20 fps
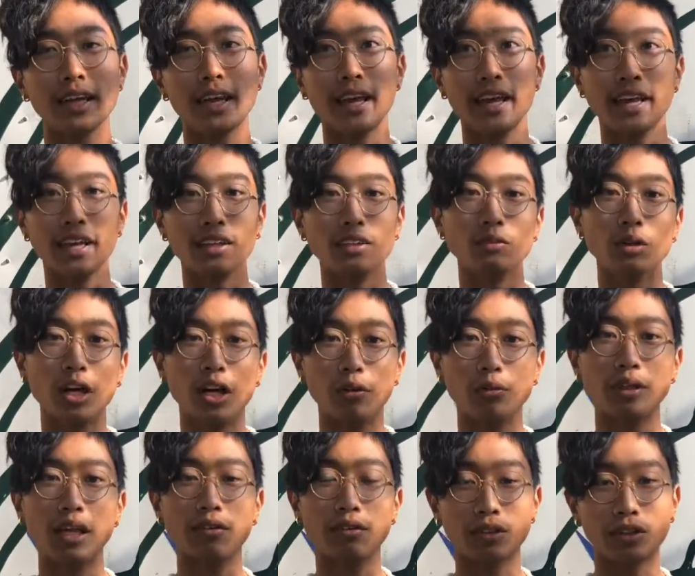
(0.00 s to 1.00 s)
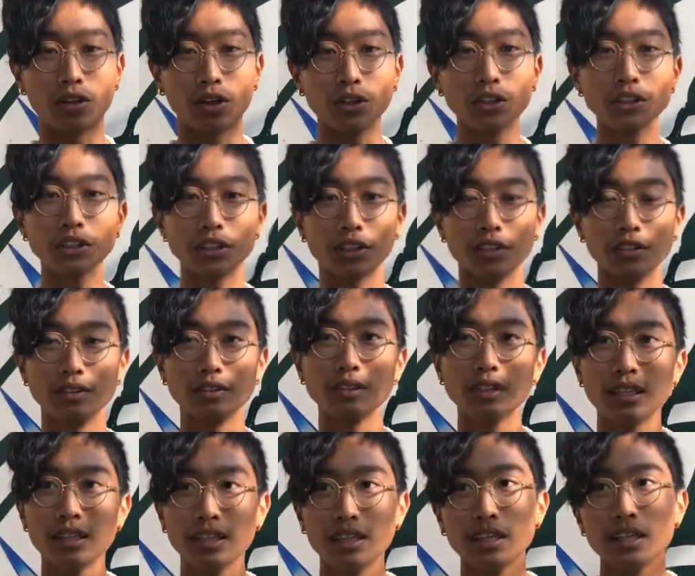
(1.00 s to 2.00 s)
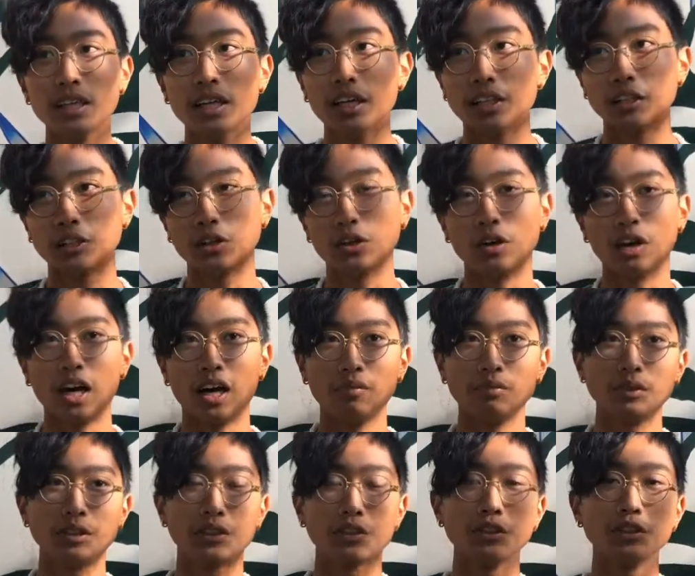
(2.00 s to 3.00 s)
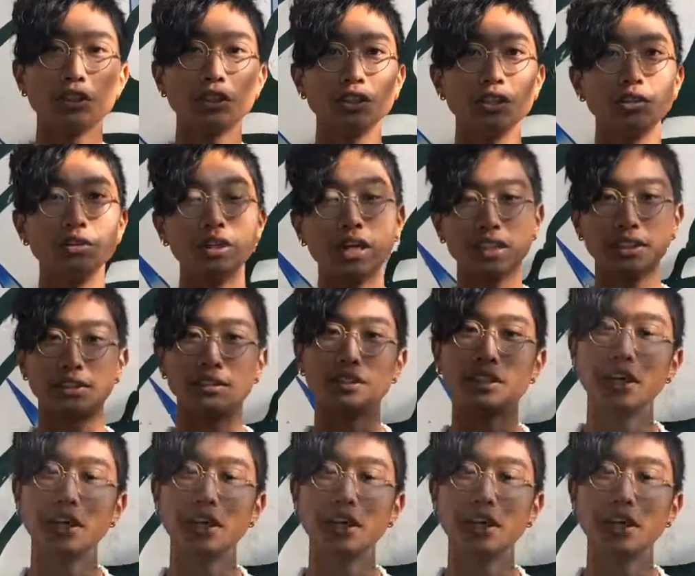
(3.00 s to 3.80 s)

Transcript: and uh, we have a car show. So I'm encouraging you guys to